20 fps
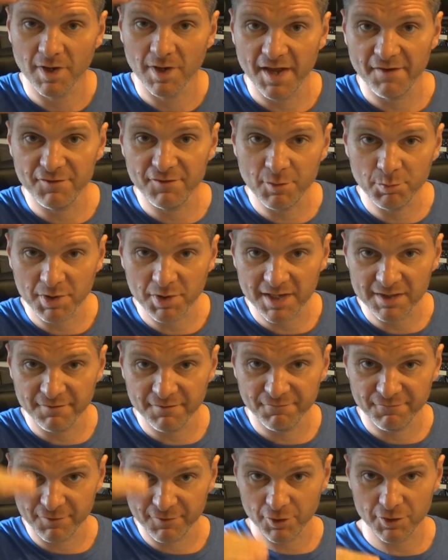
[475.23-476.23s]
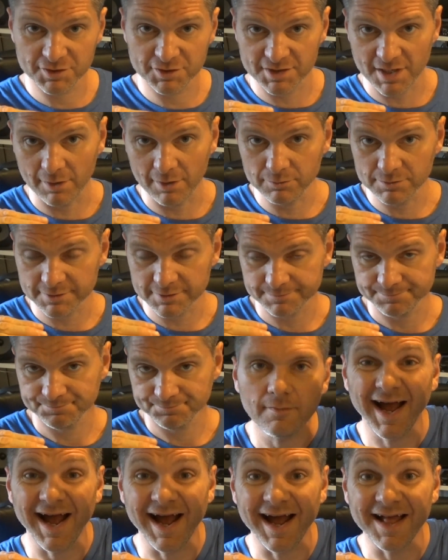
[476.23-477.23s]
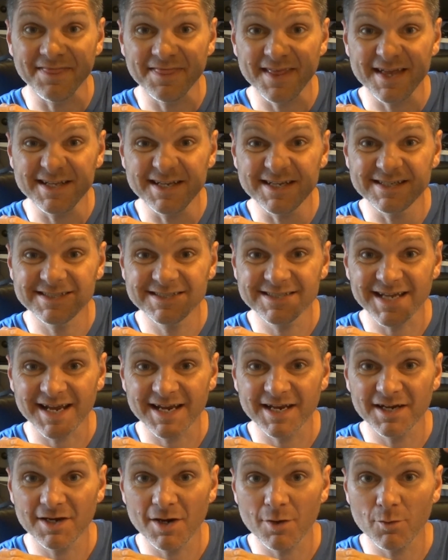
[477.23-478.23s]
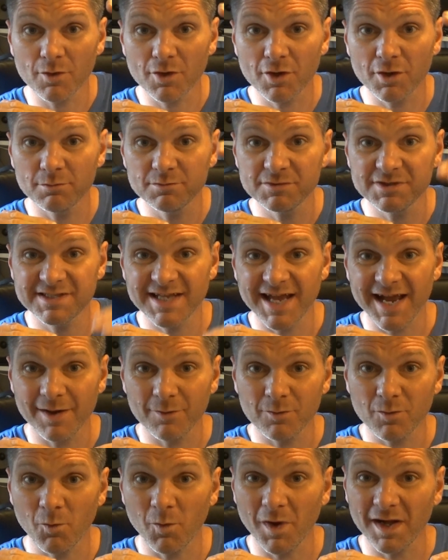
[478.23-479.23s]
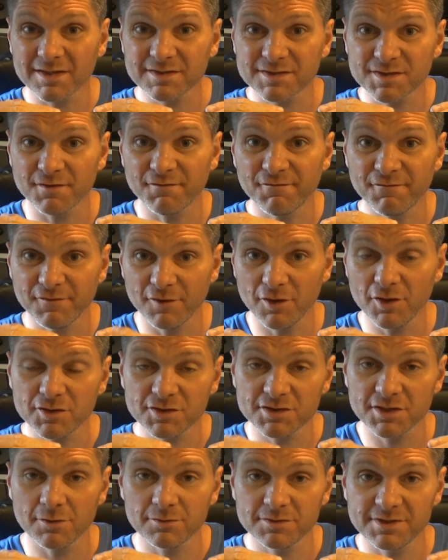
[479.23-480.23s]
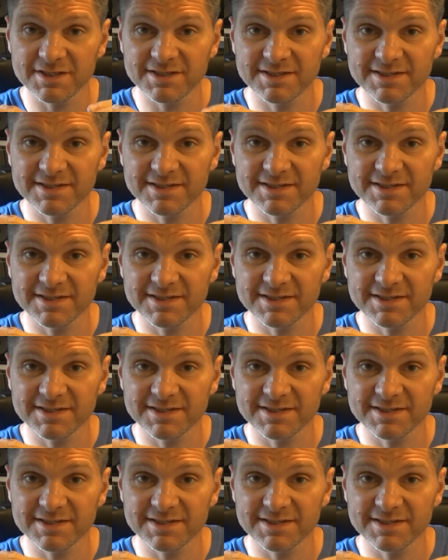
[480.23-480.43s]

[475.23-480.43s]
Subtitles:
If you play the first note and then your second note comes down whilst the first note